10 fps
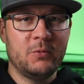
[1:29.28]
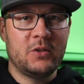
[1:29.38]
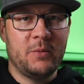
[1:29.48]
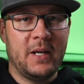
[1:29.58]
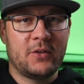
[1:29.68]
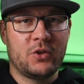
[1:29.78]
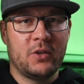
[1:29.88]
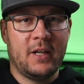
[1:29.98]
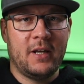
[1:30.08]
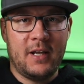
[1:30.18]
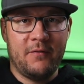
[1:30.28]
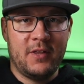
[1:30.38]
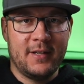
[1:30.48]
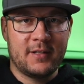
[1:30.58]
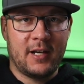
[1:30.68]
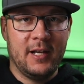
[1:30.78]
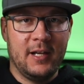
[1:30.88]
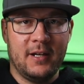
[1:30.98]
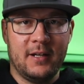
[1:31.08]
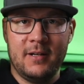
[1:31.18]
want to make sure that everything's
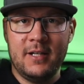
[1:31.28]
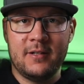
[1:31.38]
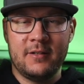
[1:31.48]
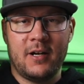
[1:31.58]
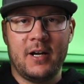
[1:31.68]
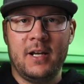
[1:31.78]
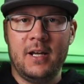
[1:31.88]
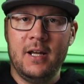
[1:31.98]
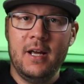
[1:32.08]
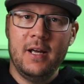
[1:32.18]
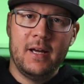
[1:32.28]
clean and neat and tidy